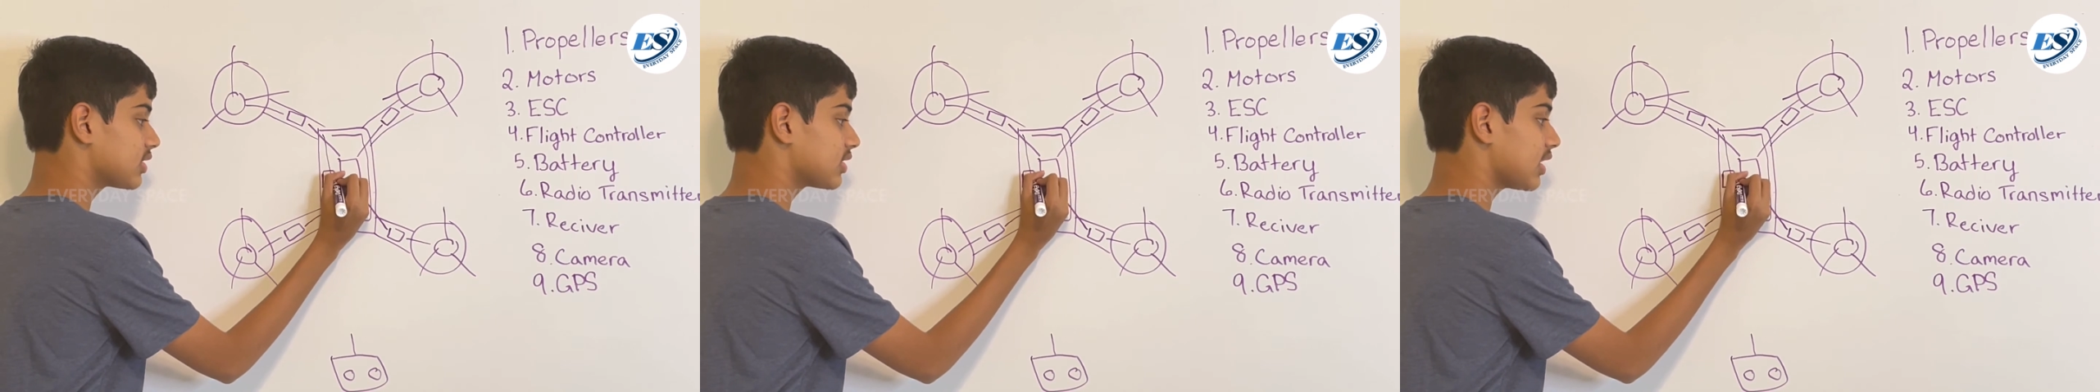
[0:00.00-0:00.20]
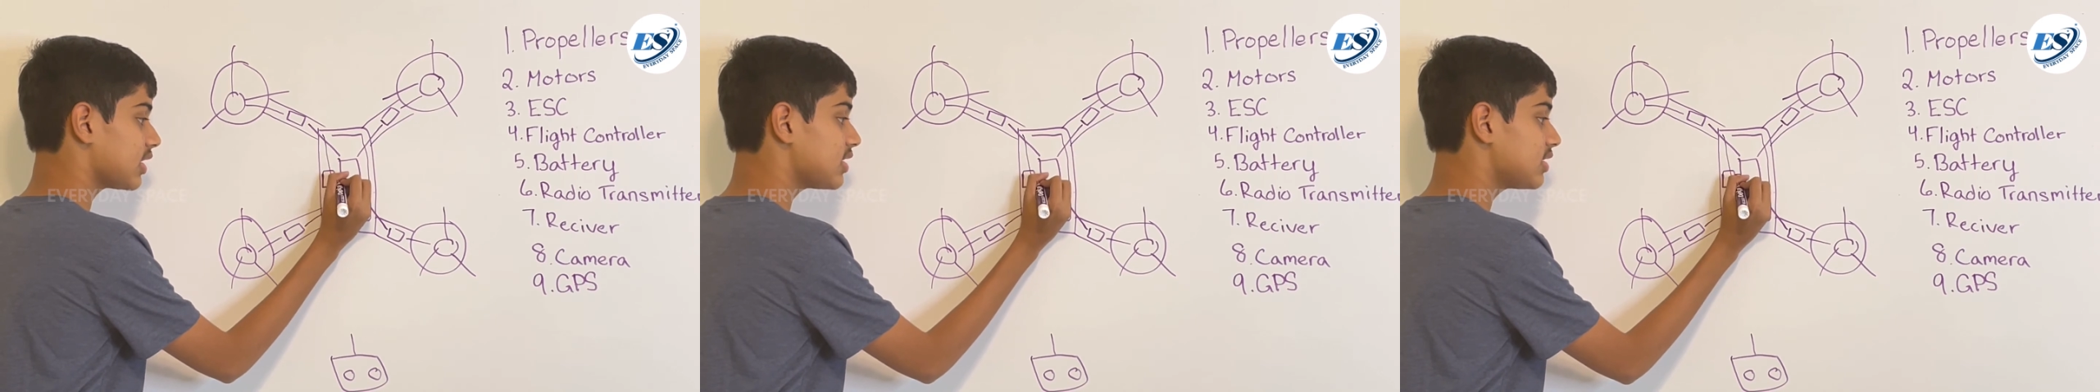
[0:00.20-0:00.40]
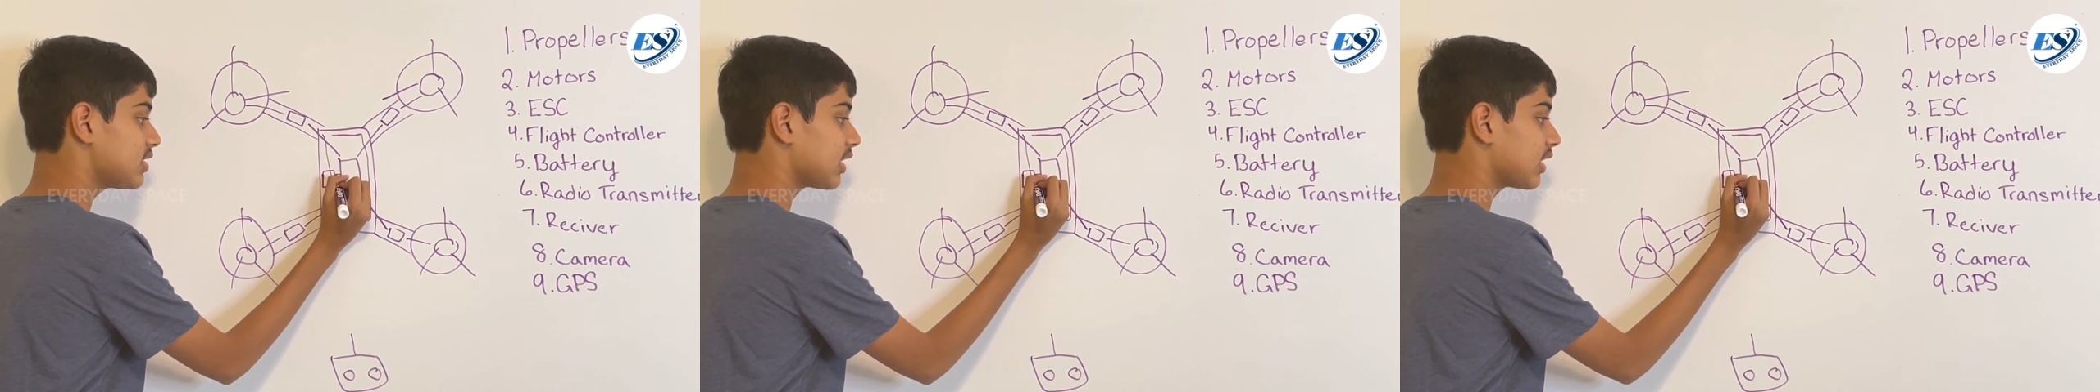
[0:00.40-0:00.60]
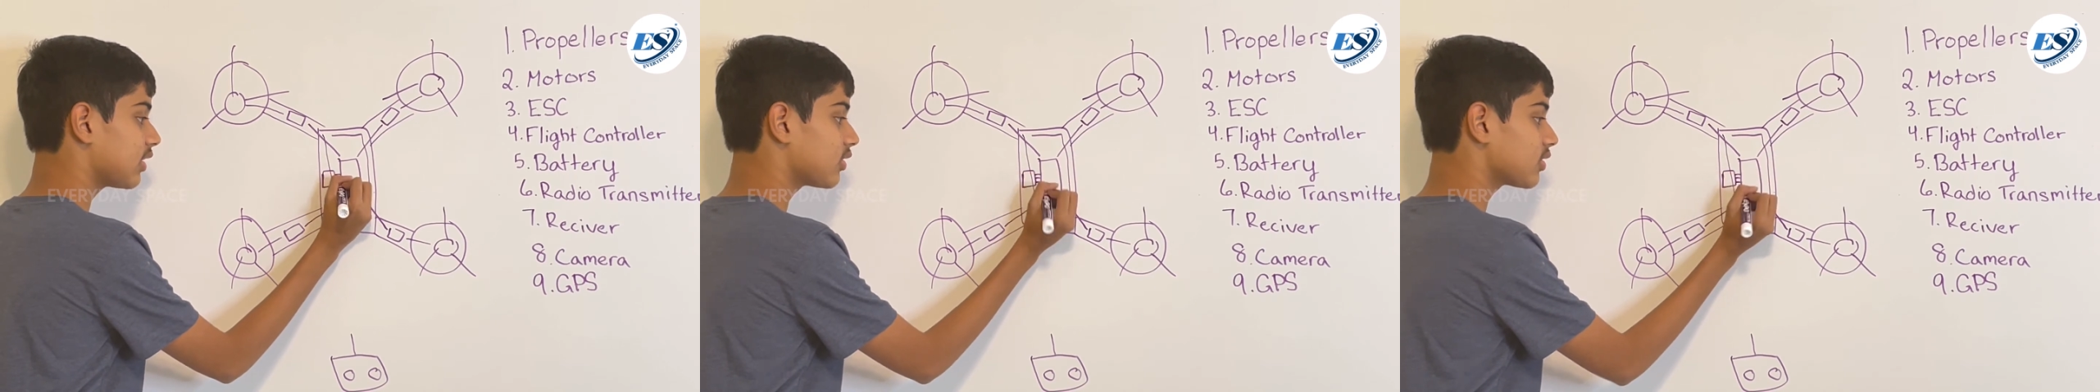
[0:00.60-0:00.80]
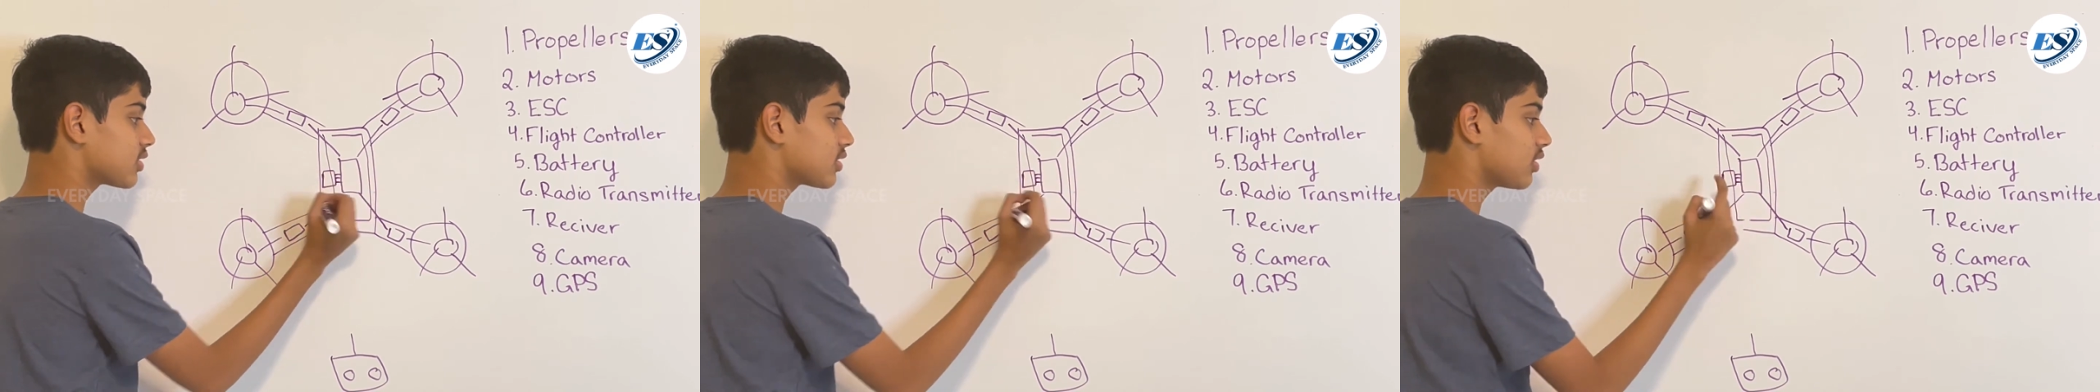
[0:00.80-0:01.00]
sends
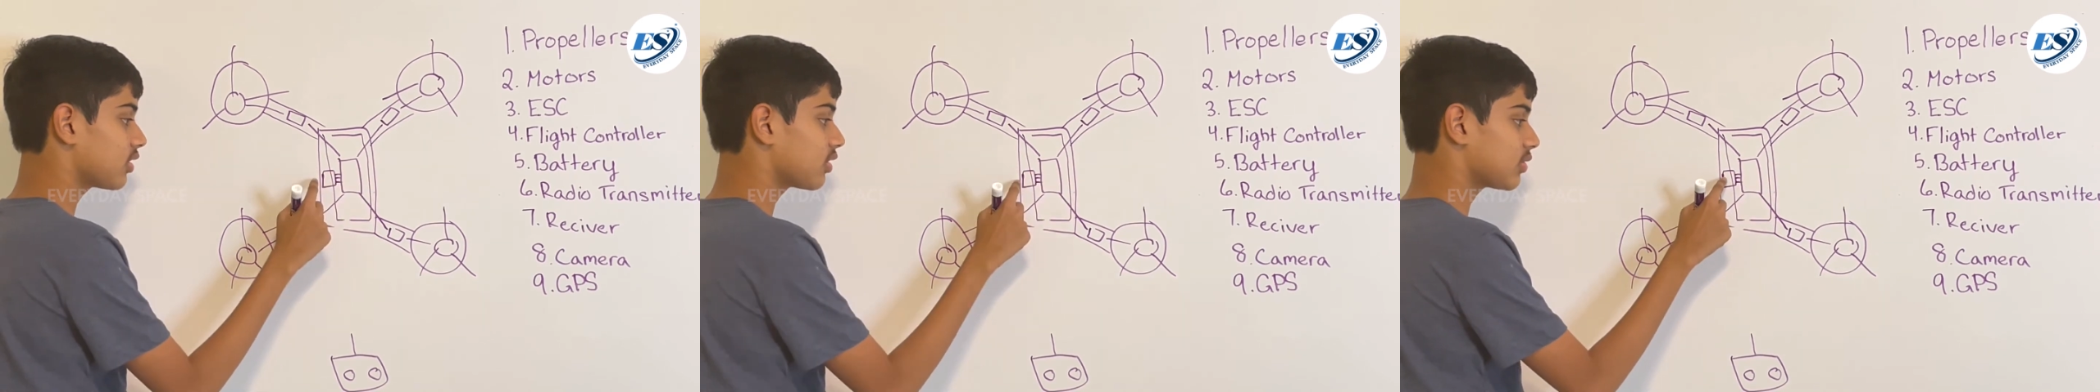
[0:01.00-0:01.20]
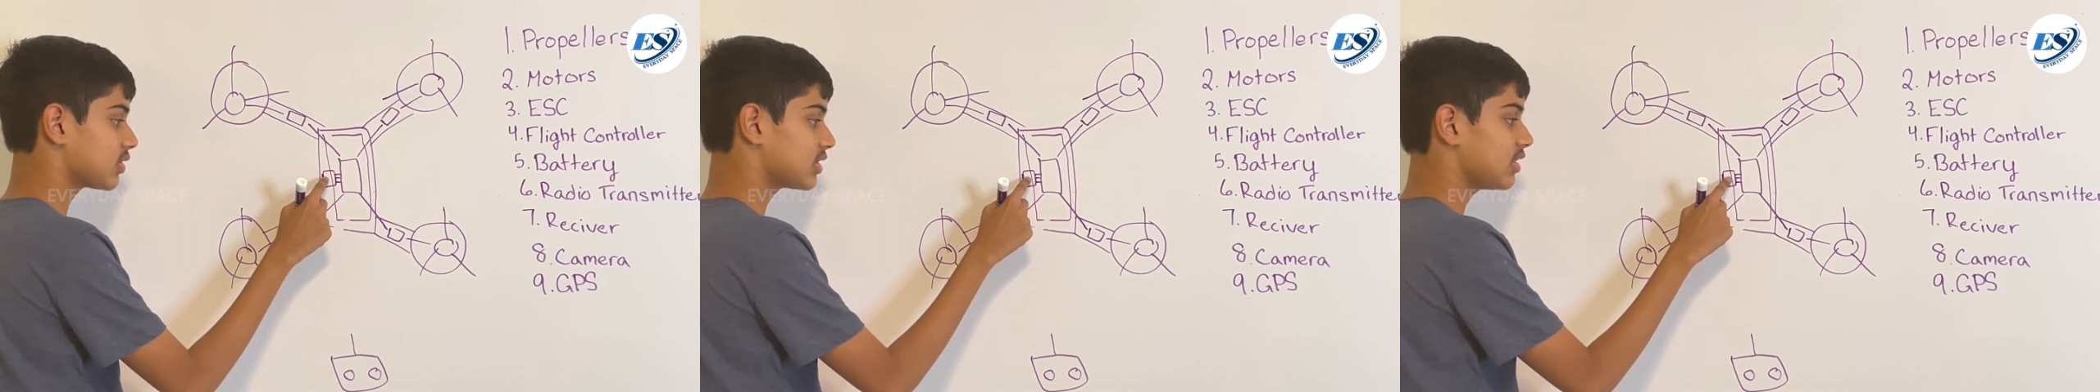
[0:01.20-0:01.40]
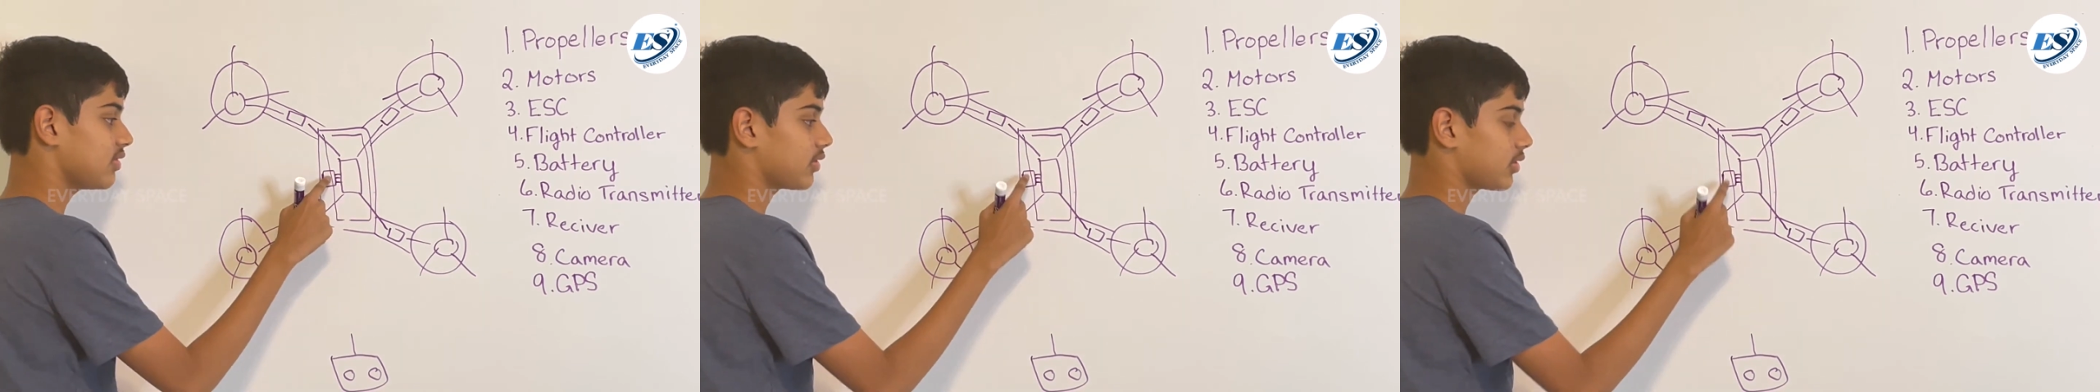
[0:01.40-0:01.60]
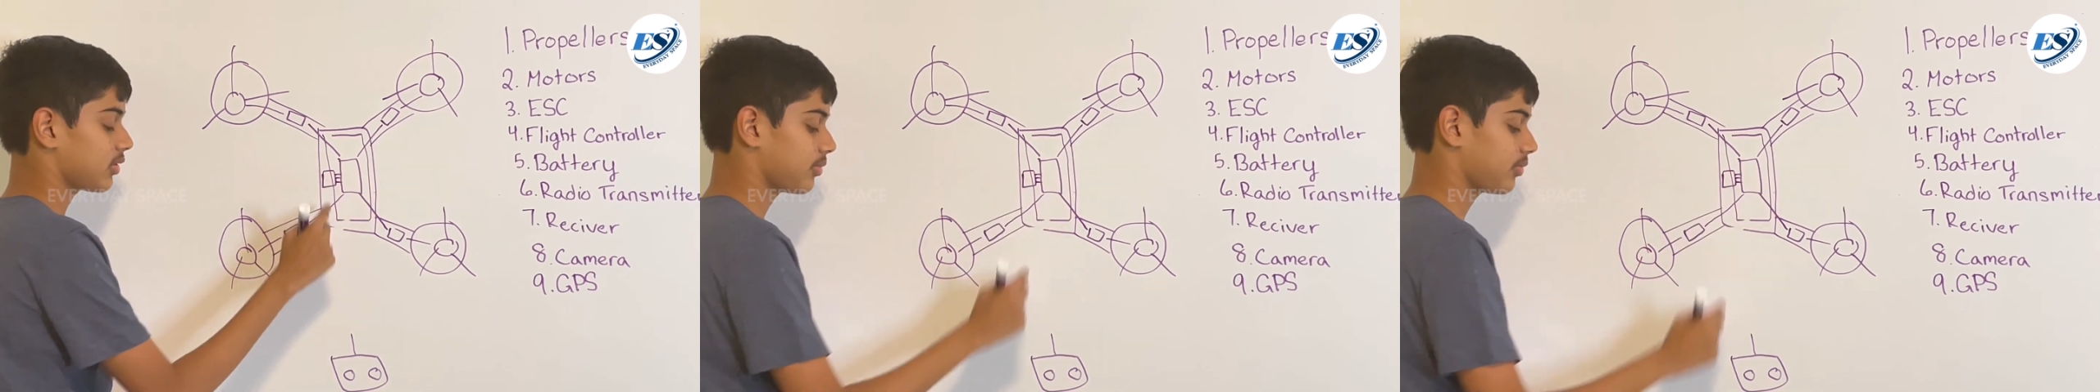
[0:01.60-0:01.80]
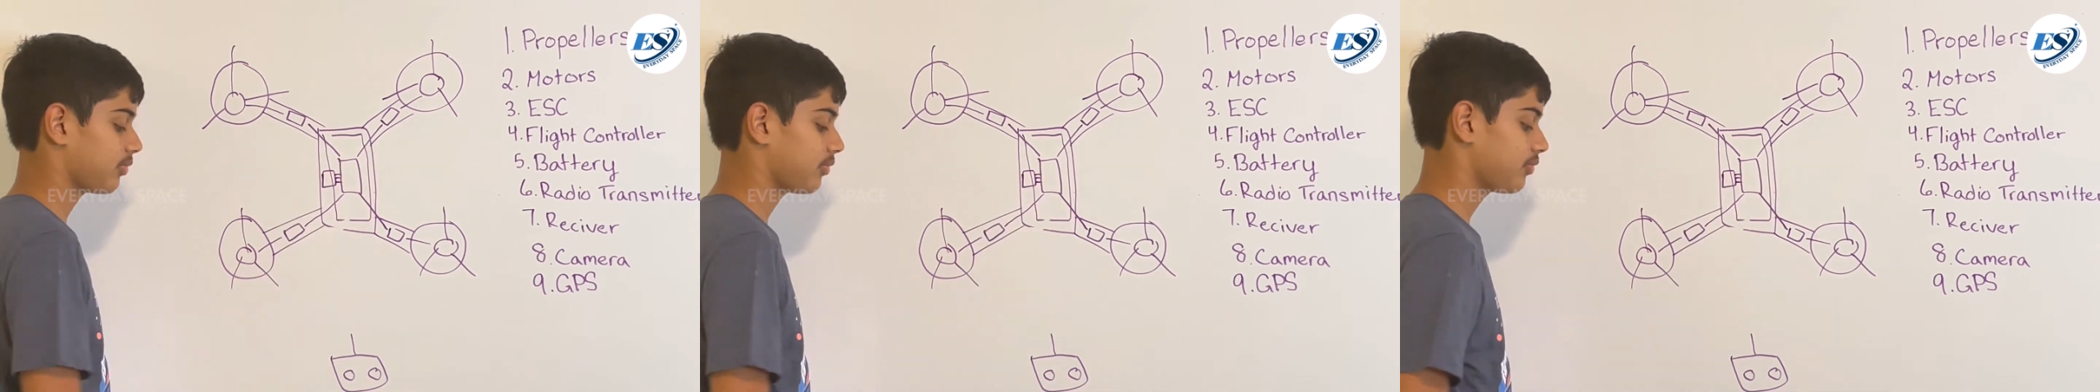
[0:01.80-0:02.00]
signals to the
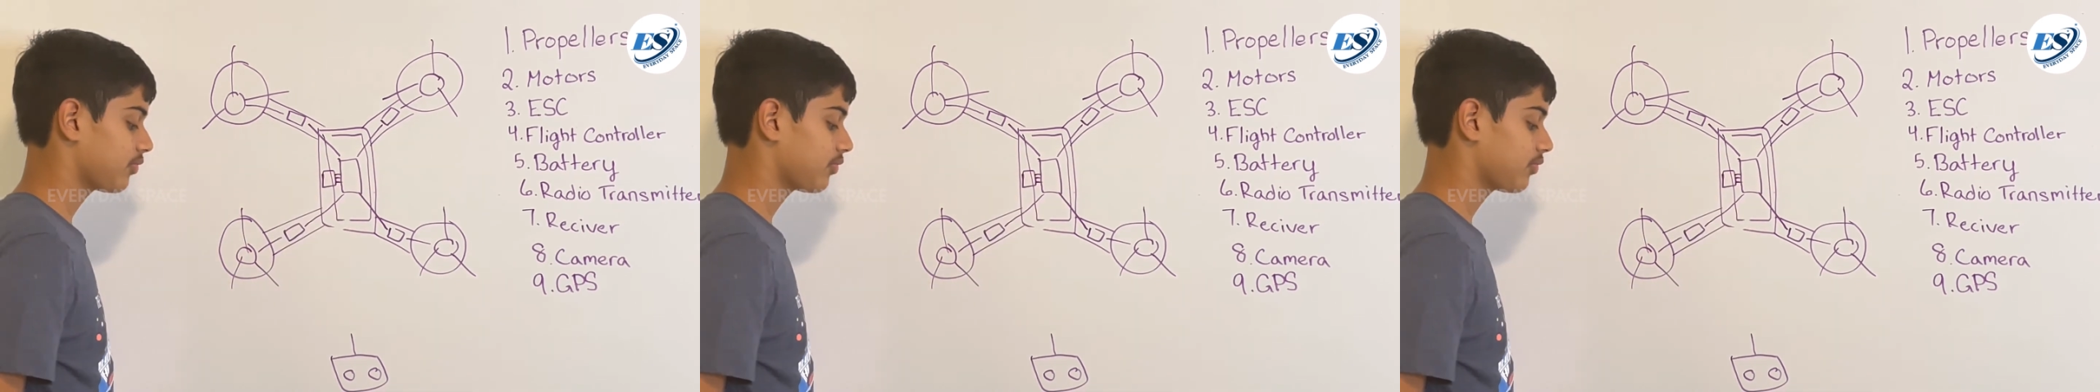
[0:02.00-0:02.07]
receiver